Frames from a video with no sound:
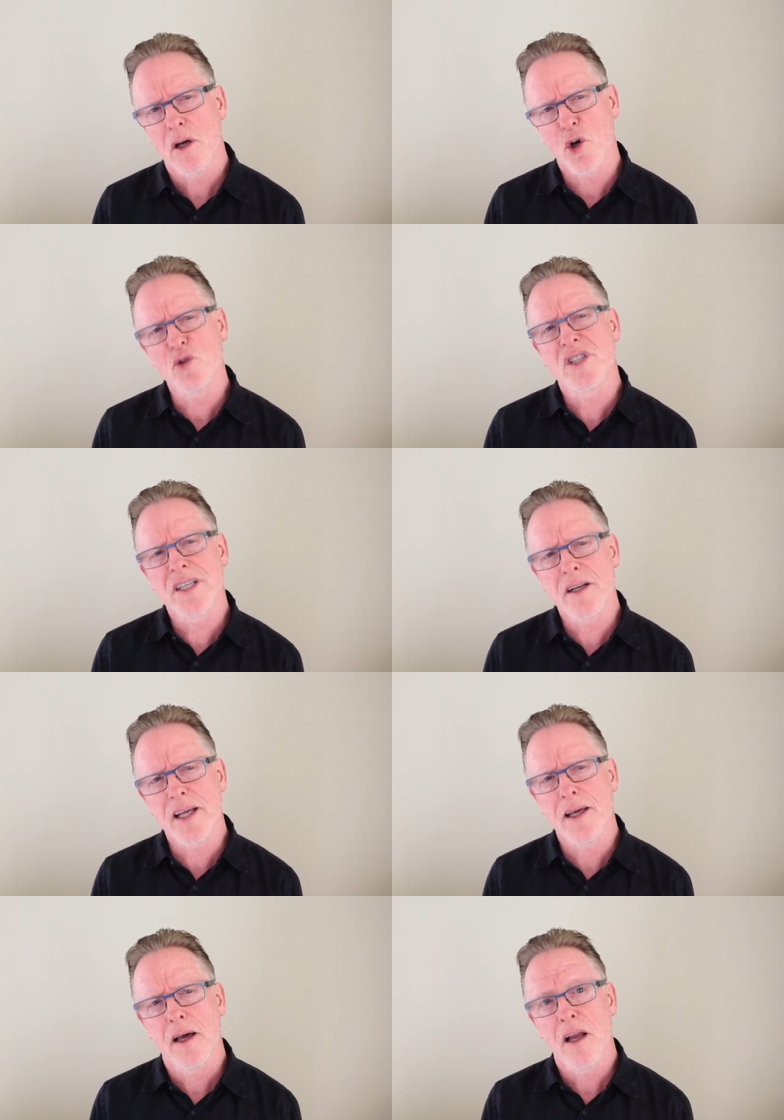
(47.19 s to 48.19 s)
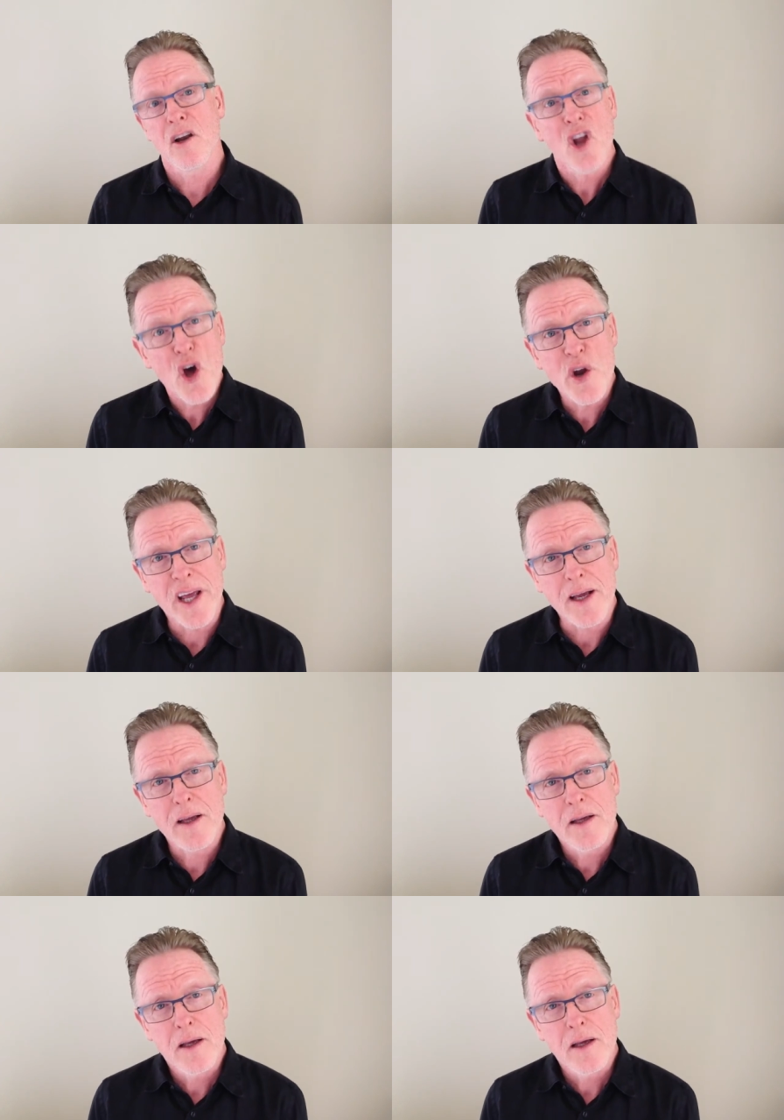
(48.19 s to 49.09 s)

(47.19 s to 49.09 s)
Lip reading: constantly learning